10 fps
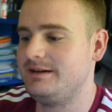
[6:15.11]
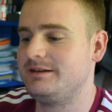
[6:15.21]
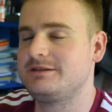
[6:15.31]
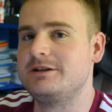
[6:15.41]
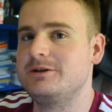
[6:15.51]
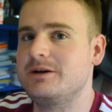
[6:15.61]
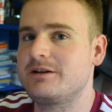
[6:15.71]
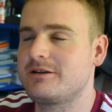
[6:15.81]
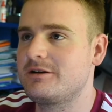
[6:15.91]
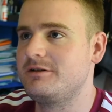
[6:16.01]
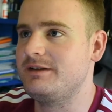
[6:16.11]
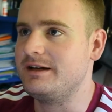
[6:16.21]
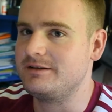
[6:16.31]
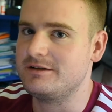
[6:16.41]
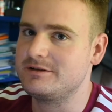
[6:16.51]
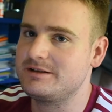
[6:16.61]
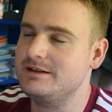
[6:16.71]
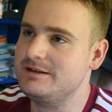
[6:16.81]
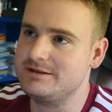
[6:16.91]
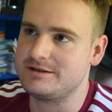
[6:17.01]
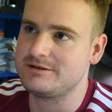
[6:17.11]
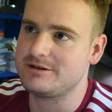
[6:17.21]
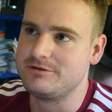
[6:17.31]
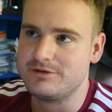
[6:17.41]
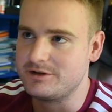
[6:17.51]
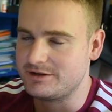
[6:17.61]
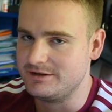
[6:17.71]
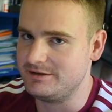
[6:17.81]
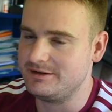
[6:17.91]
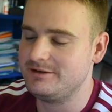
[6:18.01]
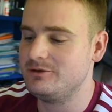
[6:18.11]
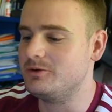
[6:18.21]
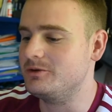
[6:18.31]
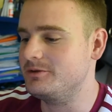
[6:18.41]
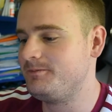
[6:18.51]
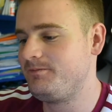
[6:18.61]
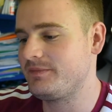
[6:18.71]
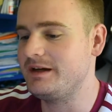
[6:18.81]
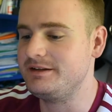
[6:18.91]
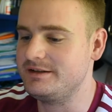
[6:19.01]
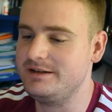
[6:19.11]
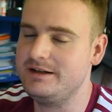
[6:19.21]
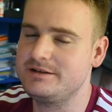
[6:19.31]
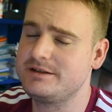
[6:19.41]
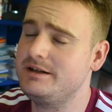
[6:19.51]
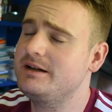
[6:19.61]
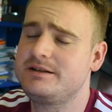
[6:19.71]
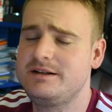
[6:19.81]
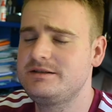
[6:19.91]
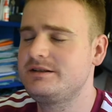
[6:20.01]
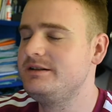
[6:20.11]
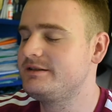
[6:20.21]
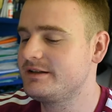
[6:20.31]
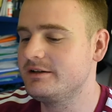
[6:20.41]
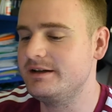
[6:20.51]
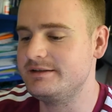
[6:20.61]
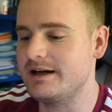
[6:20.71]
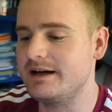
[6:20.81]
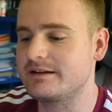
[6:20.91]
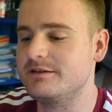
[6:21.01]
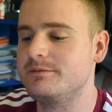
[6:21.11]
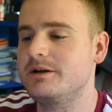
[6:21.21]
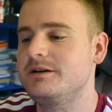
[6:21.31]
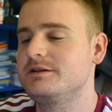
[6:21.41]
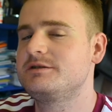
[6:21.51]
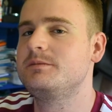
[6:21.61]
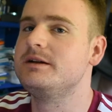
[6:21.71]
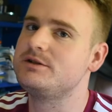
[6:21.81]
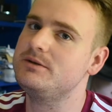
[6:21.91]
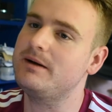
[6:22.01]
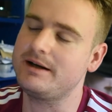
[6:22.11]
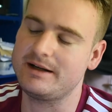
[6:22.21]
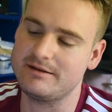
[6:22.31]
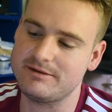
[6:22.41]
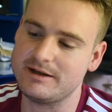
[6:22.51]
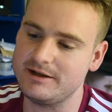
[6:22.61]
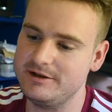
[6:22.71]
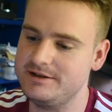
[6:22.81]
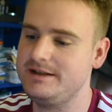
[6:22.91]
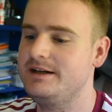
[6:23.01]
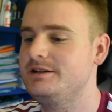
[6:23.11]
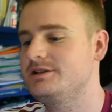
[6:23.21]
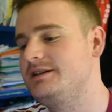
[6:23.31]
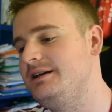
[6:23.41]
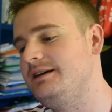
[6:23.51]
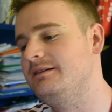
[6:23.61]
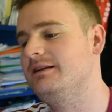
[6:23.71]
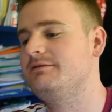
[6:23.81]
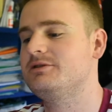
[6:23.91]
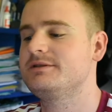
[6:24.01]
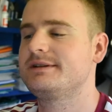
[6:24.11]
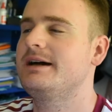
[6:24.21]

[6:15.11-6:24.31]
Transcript: So a third of that dose is converted or into DHT. And DHT still is active, but it just means you might have higher DHT levels.